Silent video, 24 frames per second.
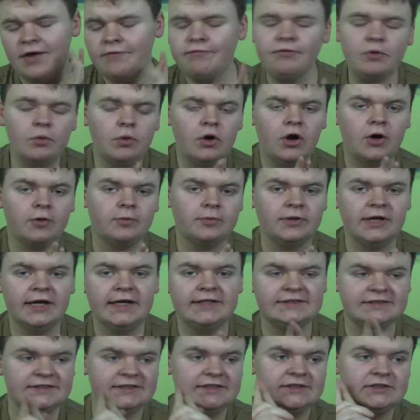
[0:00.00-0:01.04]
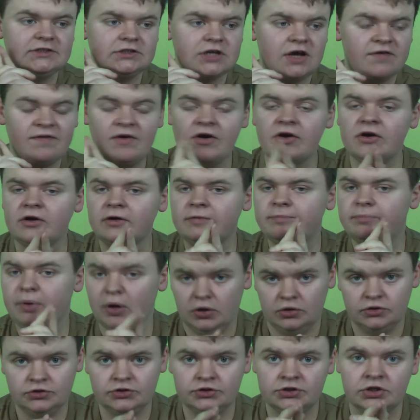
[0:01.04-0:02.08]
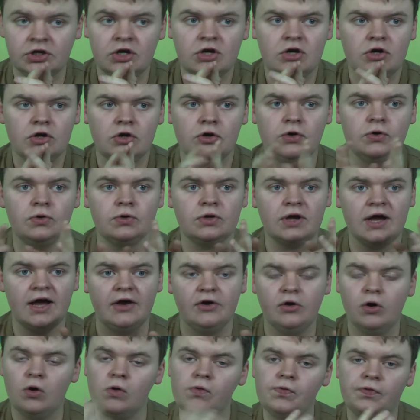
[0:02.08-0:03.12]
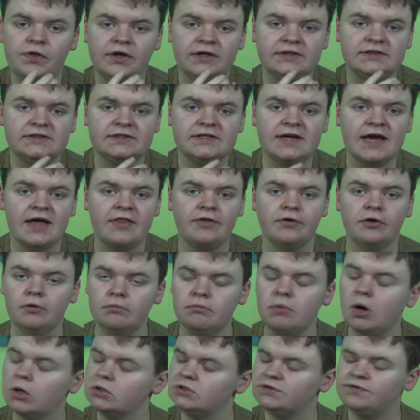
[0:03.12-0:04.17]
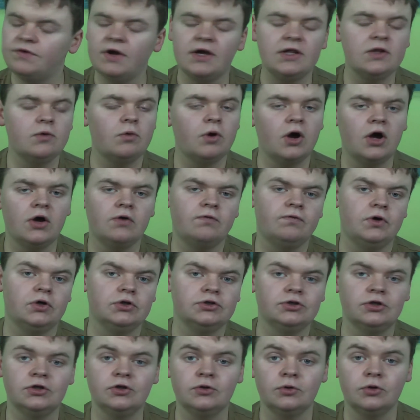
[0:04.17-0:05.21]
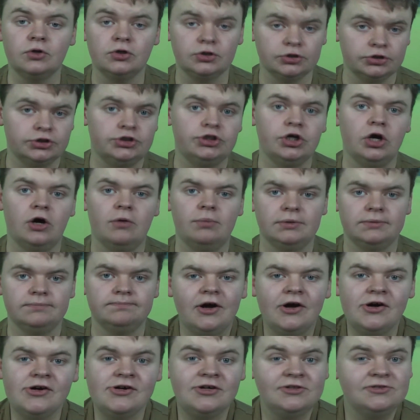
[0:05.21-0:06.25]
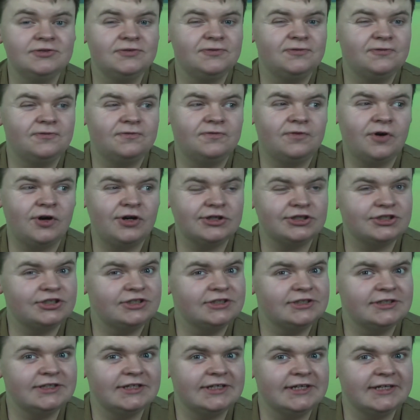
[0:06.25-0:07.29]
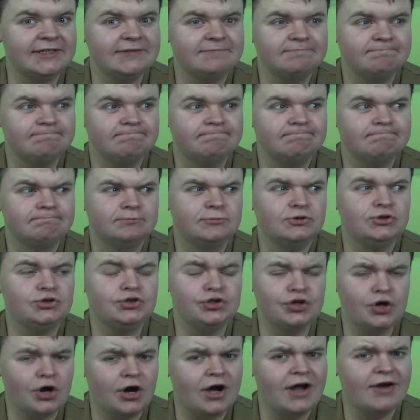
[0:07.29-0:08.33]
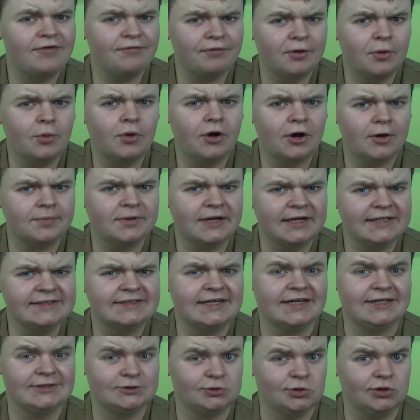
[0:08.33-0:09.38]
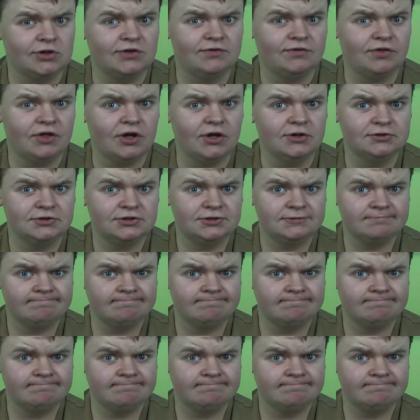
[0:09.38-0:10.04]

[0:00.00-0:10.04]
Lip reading: every workplace needs a very good boss who can hold things together and motivate the workforce to do a good job. Unfortunately, not every workplace has one of those.